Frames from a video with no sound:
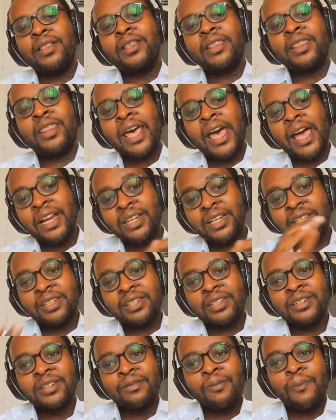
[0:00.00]

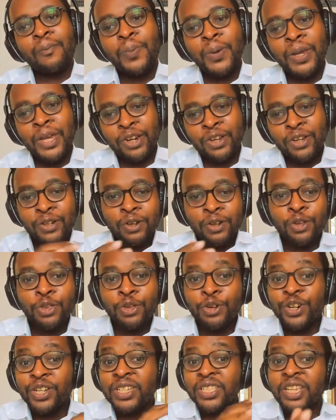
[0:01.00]
that period,
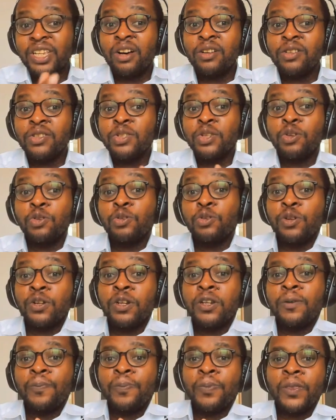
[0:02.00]
although it sounds
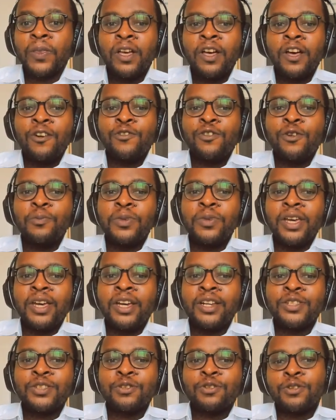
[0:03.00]
good, for me,
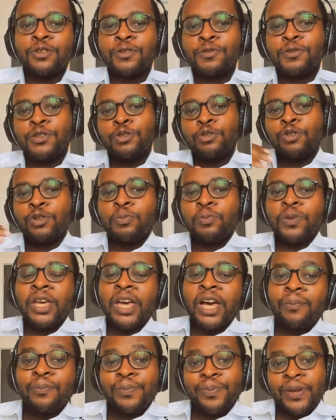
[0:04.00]
it sort of showed
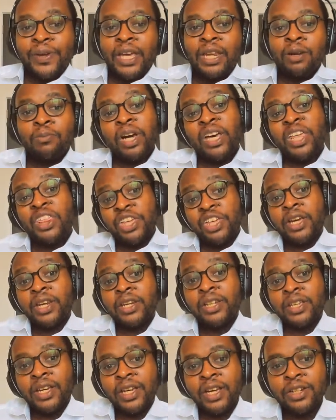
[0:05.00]
me up in my
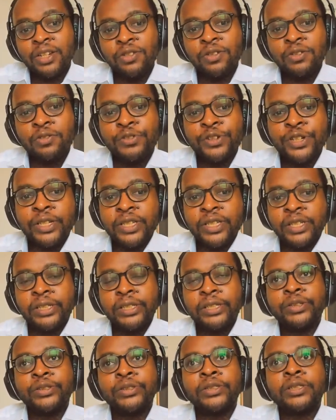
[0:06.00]
third year at
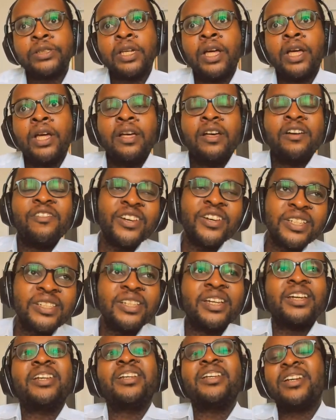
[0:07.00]
university, because first,
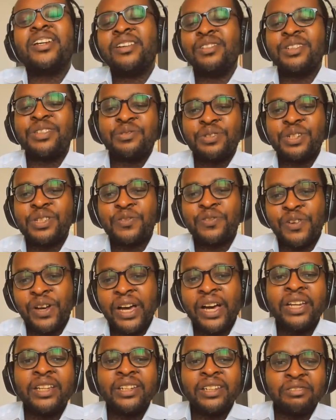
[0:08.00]
second year was
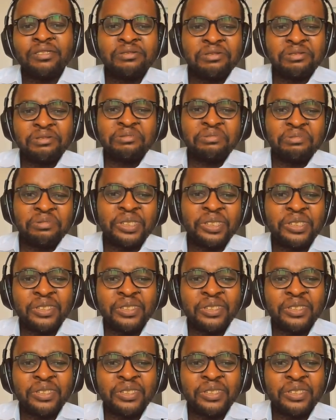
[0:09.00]
fine. I was,